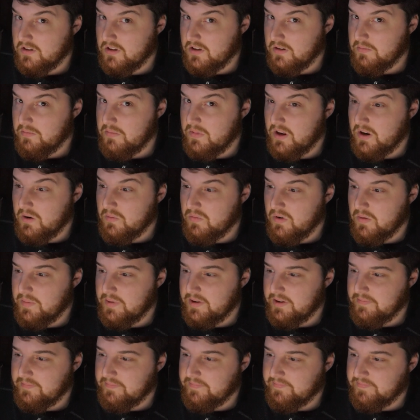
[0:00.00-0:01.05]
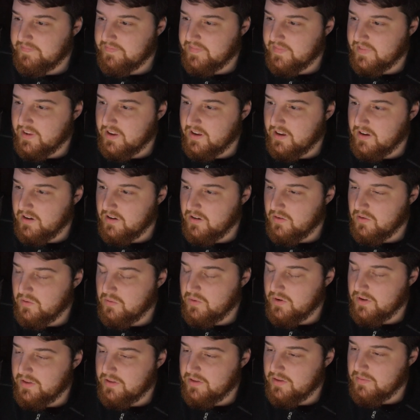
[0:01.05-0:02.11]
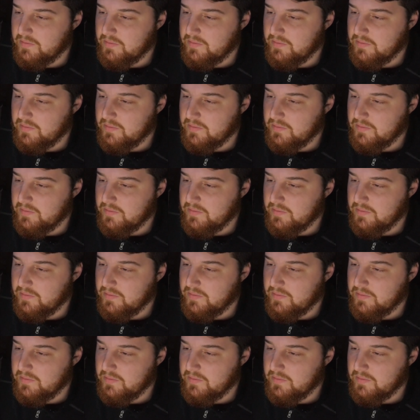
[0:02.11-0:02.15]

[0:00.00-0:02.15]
in men and women, with